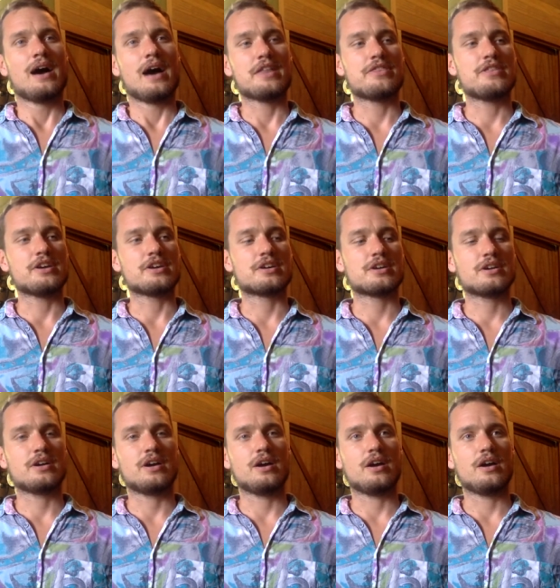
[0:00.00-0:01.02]
I think
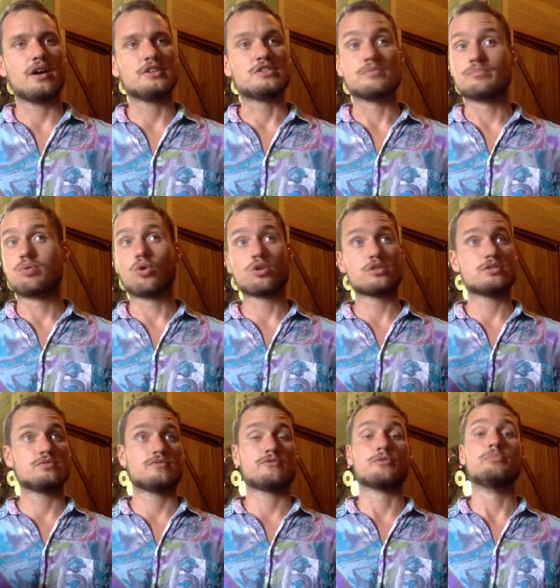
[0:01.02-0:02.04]
it's
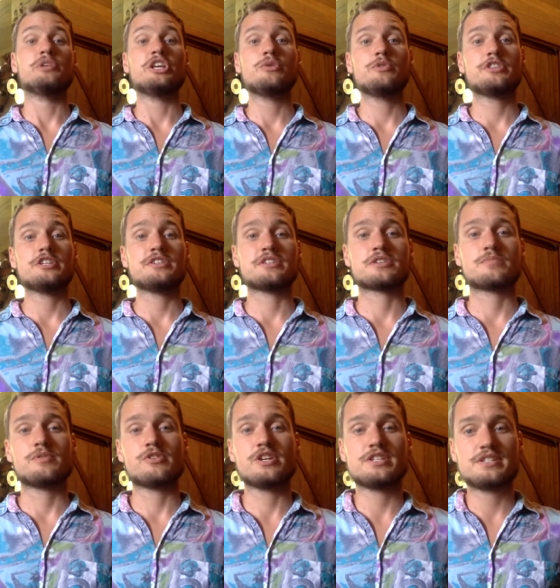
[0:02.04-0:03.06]
important for me with these
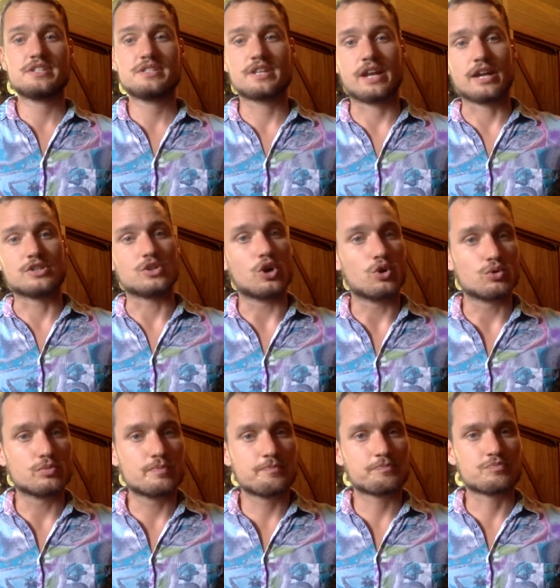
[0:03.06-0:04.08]
experiences that I don't
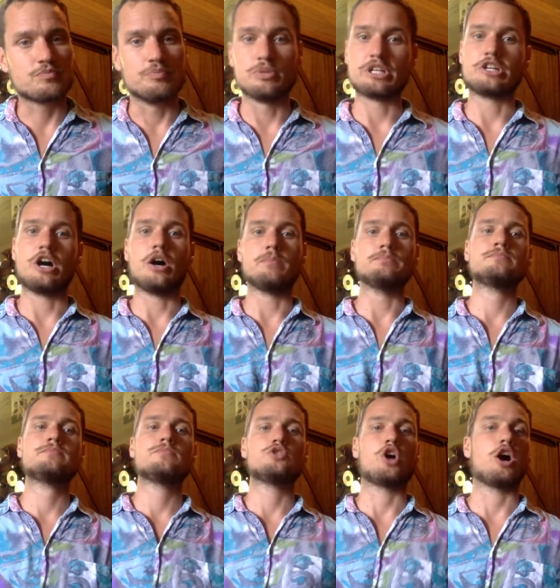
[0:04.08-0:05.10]

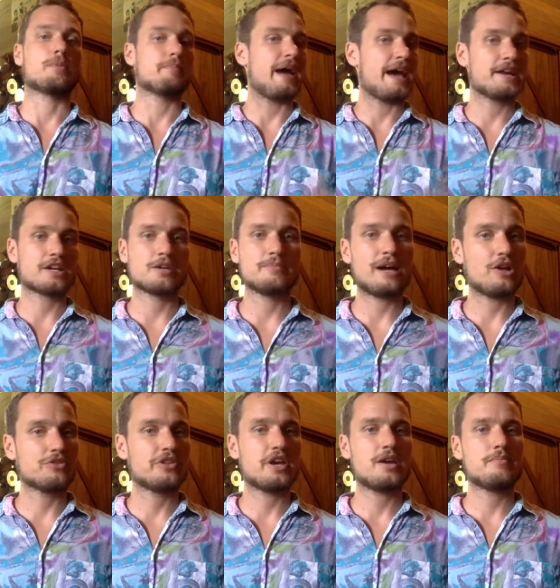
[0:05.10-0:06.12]
become dogmatic
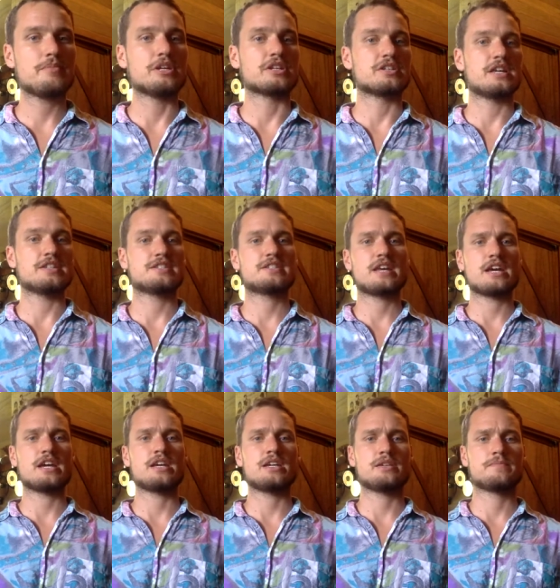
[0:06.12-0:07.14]
about them and, and
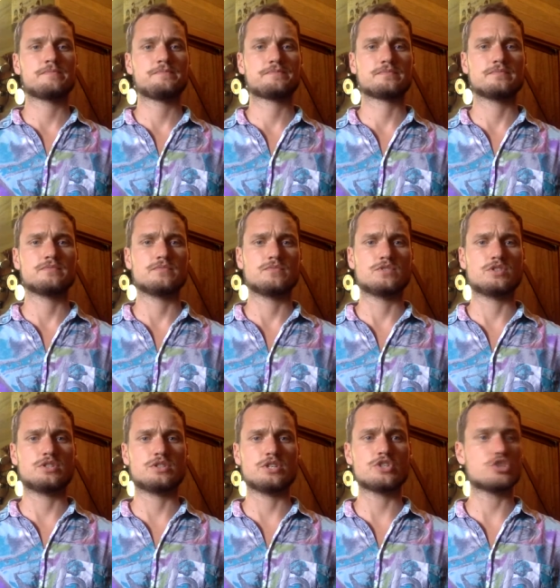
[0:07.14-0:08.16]
say,
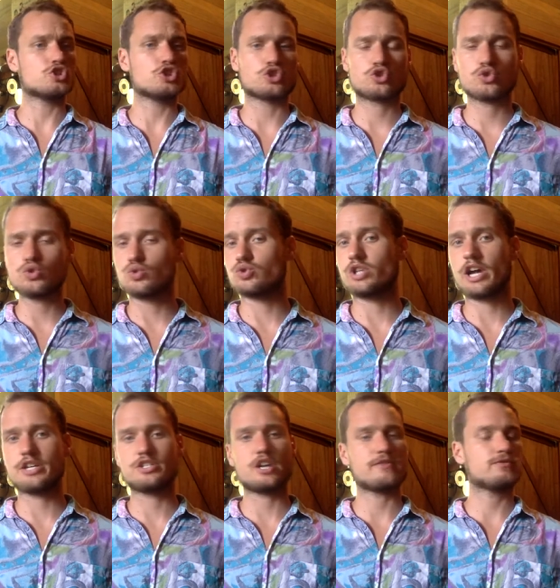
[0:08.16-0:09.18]
this is the truth. I
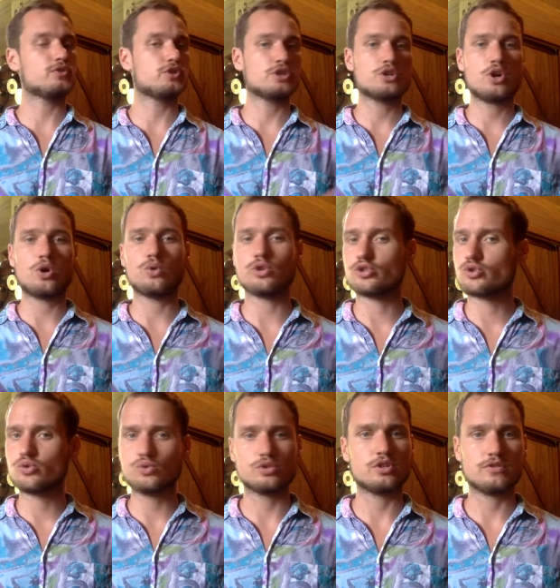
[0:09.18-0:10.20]
definitely know the
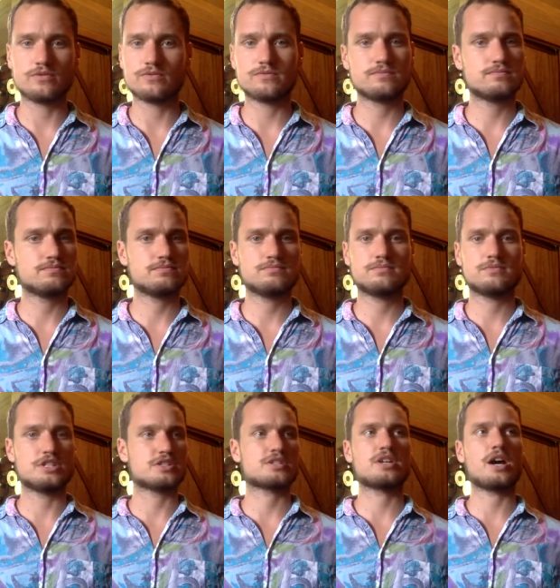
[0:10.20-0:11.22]
truth of
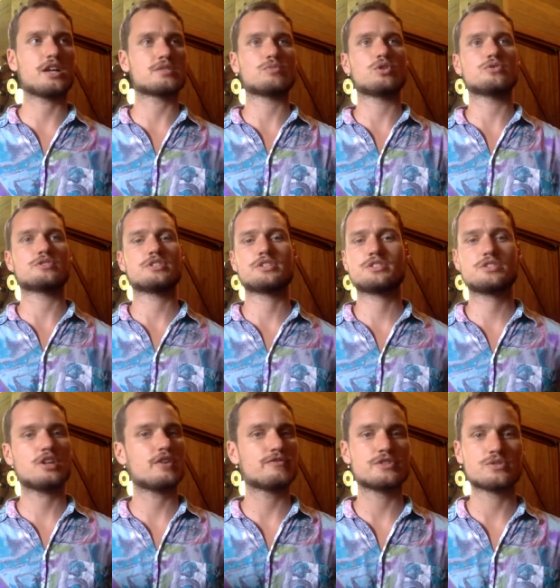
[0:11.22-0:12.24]
this cosmos, this
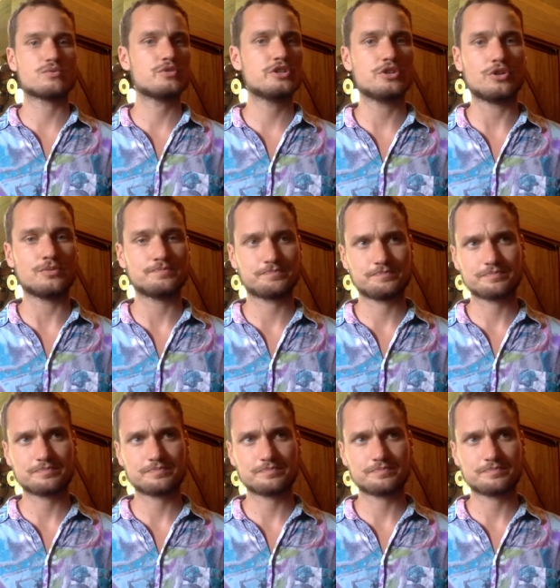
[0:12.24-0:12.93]
stuff is real.